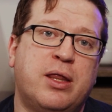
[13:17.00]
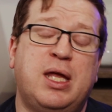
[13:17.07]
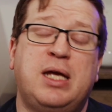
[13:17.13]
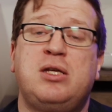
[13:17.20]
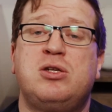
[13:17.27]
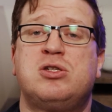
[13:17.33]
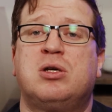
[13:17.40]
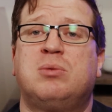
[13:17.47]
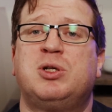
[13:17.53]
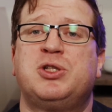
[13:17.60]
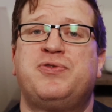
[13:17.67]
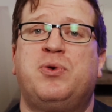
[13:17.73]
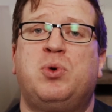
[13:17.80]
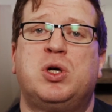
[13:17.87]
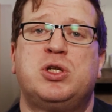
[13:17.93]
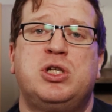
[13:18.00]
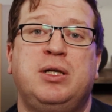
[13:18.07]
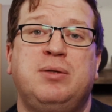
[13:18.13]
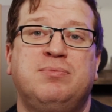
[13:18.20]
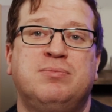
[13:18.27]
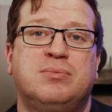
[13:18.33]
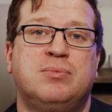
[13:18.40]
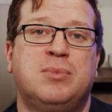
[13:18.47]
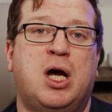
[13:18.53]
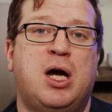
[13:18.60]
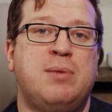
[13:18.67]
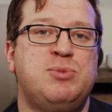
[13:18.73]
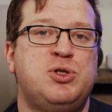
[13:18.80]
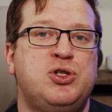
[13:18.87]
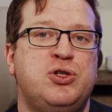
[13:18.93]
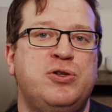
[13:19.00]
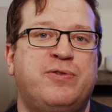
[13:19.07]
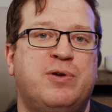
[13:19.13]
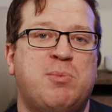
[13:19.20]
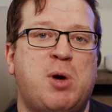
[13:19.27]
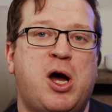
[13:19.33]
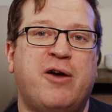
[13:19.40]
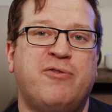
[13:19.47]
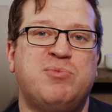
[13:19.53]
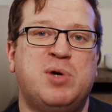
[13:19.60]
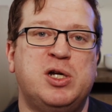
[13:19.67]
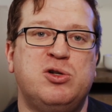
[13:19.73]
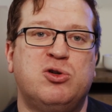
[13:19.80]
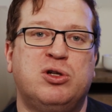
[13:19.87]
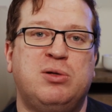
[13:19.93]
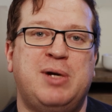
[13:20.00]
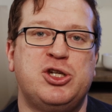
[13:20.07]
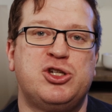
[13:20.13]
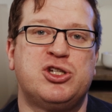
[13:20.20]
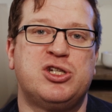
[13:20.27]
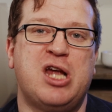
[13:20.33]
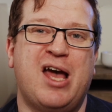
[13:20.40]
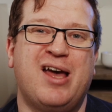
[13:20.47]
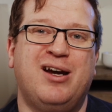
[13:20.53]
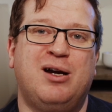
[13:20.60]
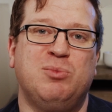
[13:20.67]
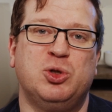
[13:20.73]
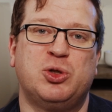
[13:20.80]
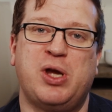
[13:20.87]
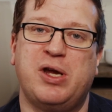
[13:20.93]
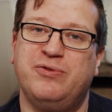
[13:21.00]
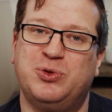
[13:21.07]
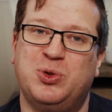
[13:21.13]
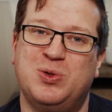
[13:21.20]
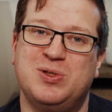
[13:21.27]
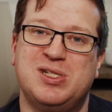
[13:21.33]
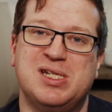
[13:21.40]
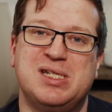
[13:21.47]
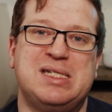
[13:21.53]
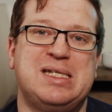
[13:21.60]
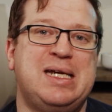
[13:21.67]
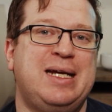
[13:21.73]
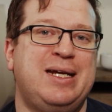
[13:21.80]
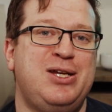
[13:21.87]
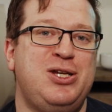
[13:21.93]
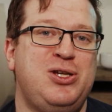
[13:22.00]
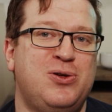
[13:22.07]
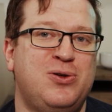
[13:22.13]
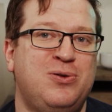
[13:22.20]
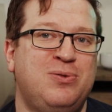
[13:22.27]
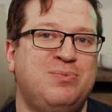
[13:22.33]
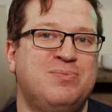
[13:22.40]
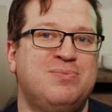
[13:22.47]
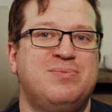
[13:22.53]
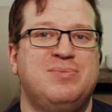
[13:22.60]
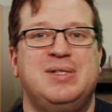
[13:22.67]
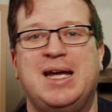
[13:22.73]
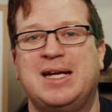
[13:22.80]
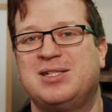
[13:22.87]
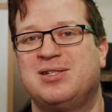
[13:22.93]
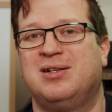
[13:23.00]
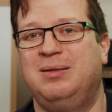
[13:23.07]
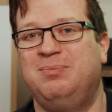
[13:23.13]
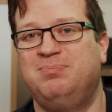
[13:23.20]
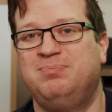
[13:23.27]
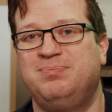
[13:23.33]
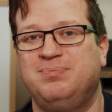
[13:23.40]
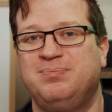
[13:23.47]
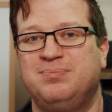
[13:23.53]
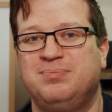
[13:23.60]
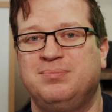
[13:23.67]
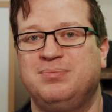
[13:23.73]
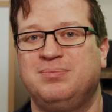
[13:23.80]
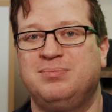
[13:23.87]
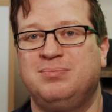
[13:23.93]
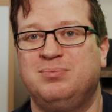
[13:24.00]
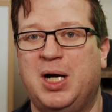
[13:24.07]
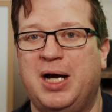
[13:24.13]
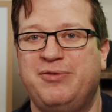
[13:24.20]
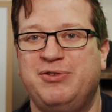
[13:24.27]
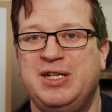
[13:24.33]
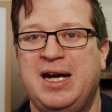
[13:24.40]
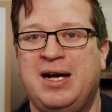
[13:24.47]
Thank you so much for watching. I'm Stu from HiveMind Automation and I'm looking forward to seeing you next time. Bye for